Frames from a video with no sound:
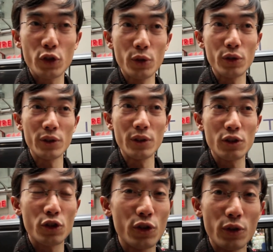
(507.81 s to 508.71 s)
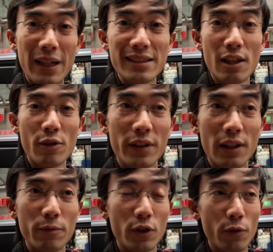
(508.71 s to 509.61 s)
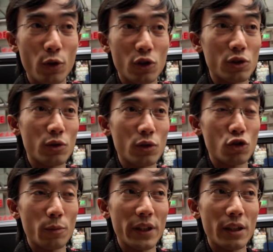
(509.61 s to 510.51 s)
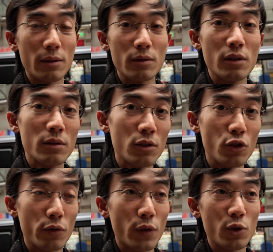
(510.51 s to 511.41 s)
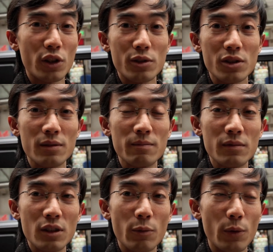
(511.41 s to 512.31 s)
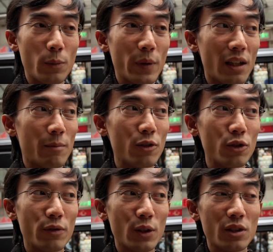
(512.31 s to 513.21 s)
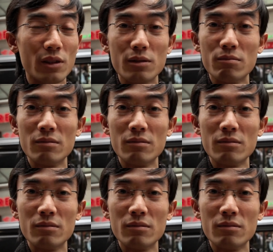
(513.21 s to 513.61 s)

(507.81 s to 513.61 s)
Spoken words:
true to myself enough, the photos to be a good photo, to become a good photo.